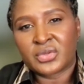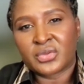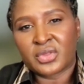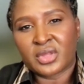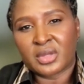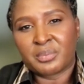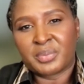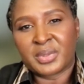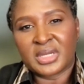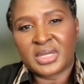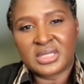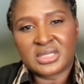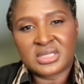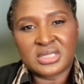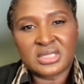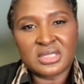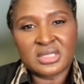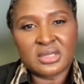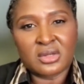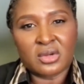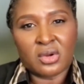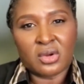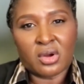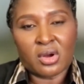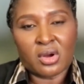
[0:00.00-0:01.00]
to the
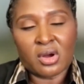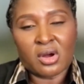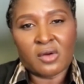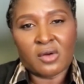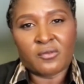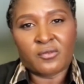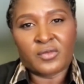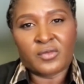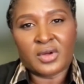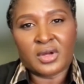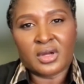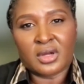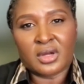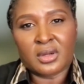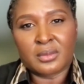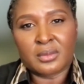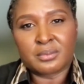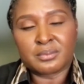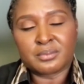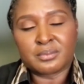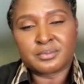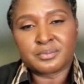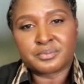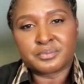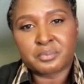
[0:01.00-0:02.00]
ability of
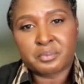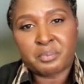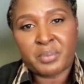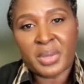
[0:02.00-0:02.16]
um,